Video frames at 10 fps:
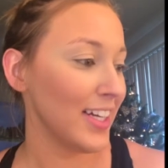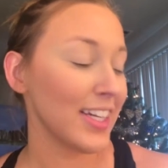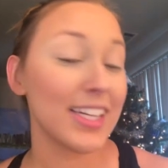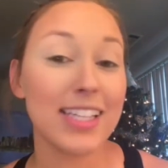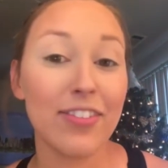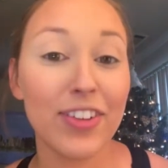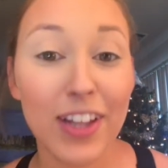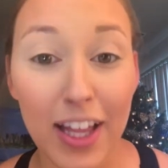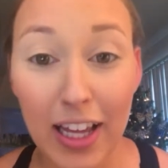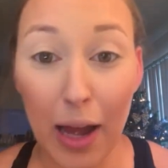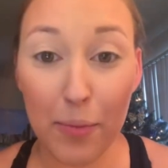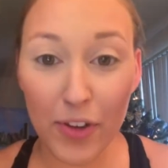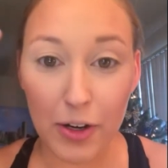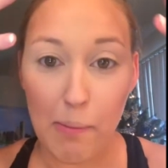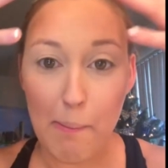because I feel like I'm
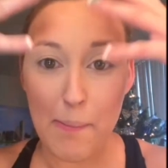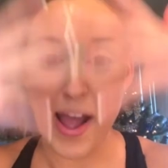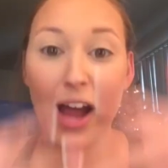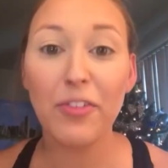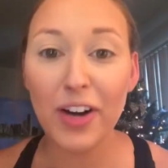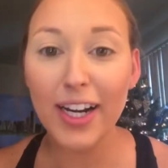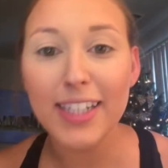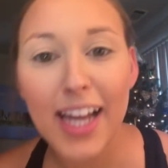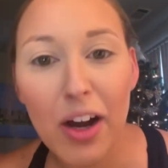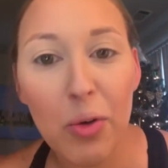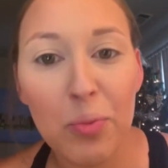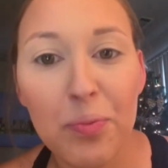very matte right now,